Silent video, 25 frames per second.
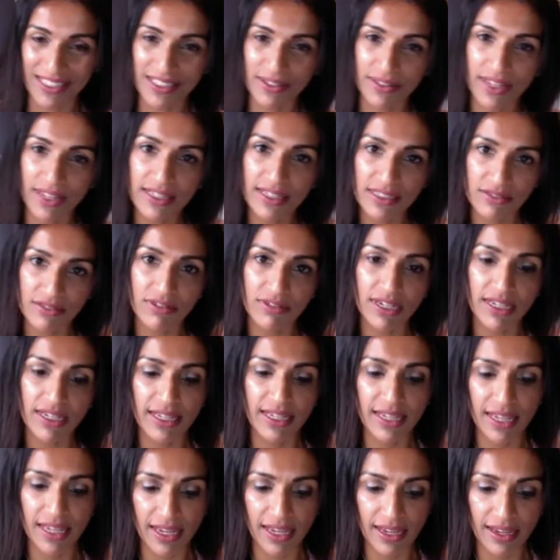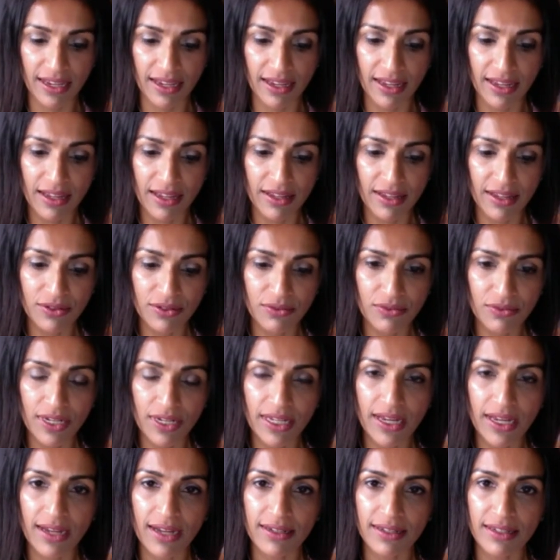So that's really key, to
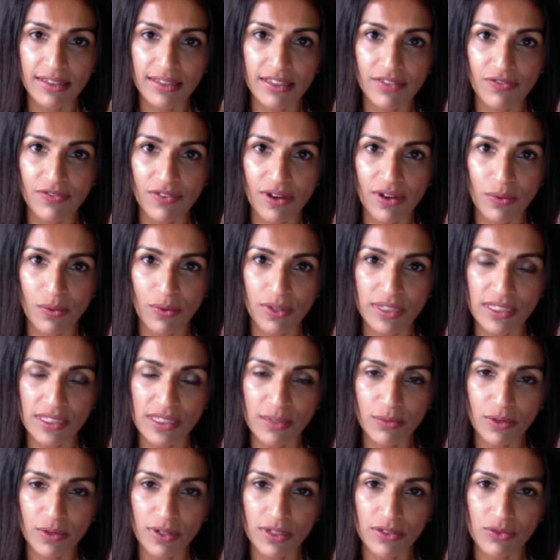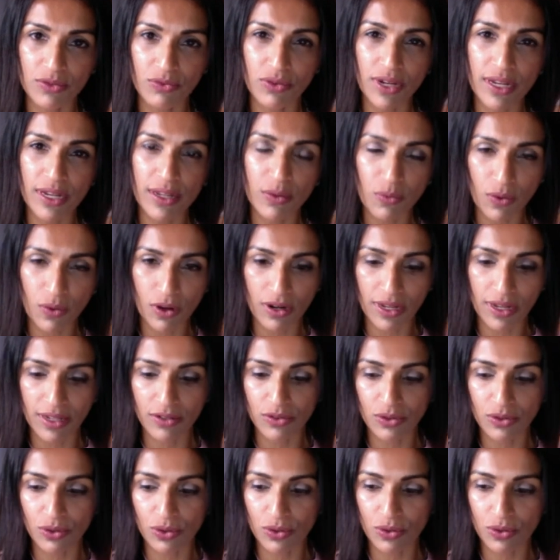really identify what someone is really wanting
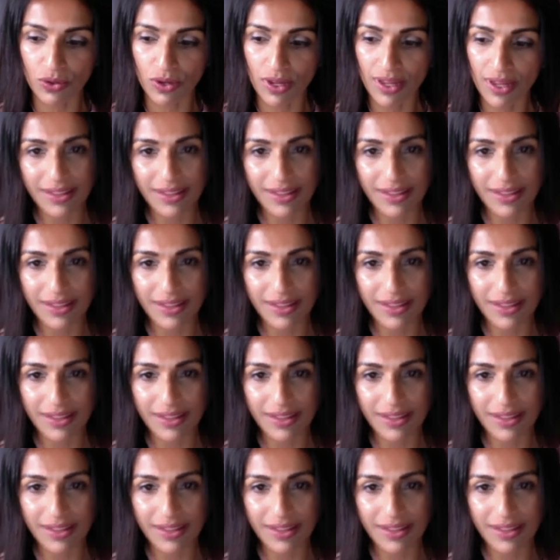to